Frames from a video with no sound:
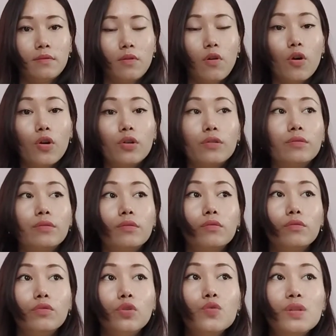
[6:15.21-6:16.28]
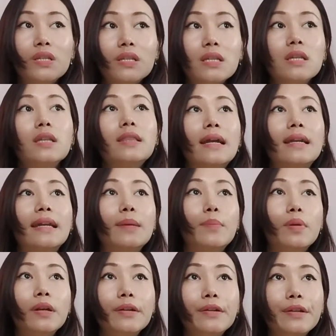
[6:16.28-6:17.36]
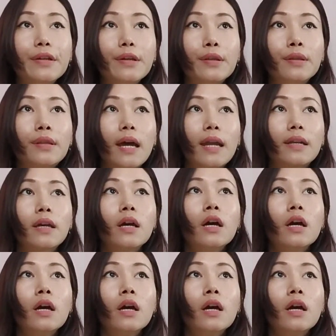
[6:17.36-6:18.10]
or you see that ability in that